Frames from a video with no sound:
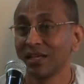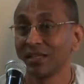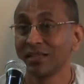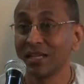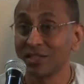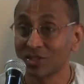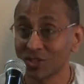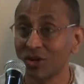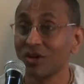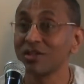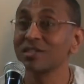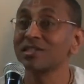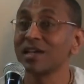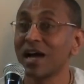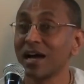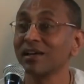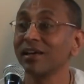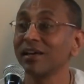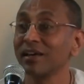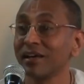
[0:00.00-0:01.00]
That's called
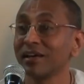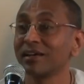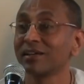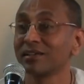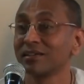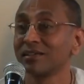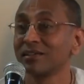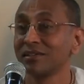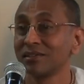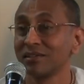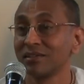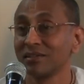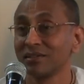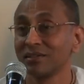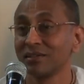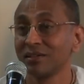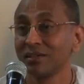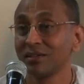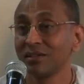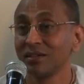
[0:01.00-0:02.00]
Sankhya.
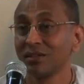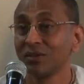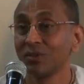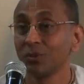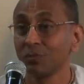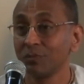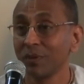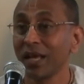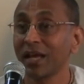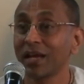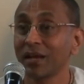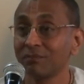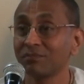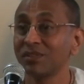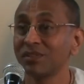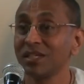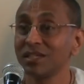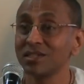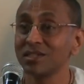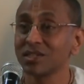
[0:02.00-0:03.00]
To break up
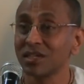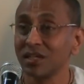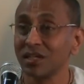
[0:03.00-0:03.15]
things